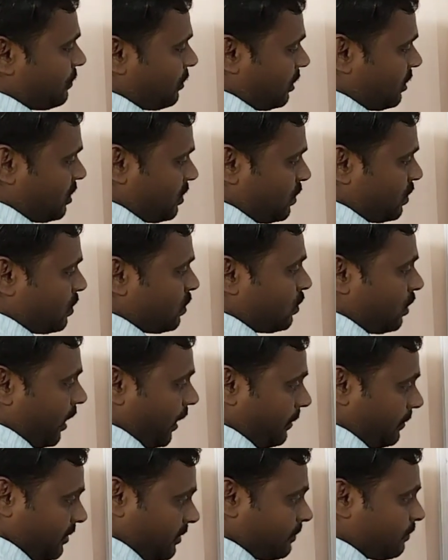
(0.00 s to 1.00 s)
into two
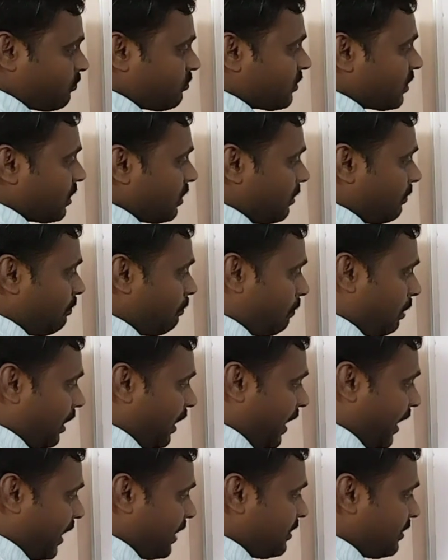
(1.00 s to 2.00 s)
types,
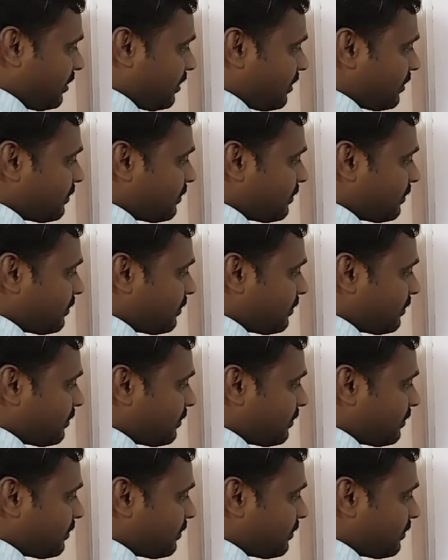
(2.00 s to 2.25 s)
plants